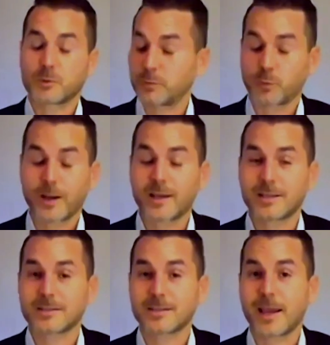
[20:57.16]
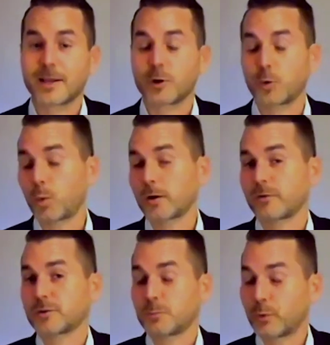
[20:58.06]
great insight or work for
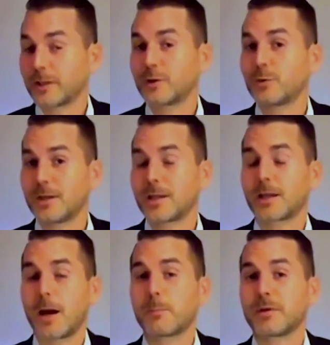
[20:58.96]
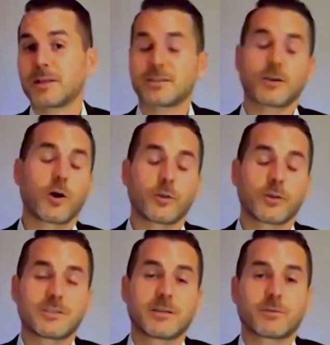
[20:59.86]
some really unique companies in all of
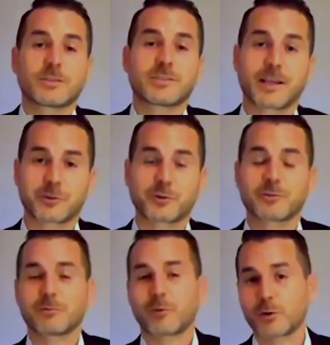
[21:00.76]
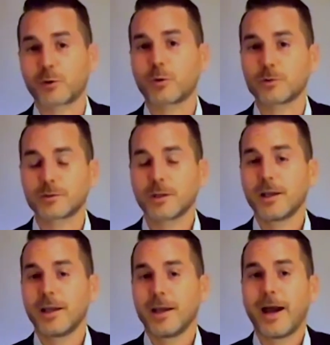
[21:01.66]
these different sectors and verticals.
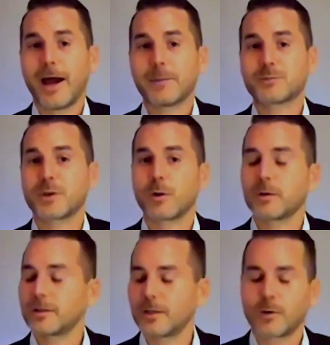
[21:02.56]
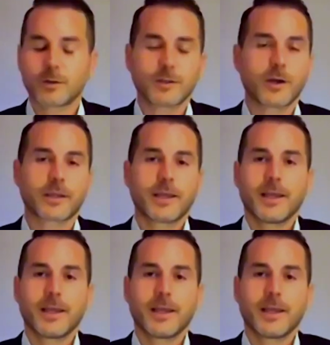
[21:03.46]
So, look,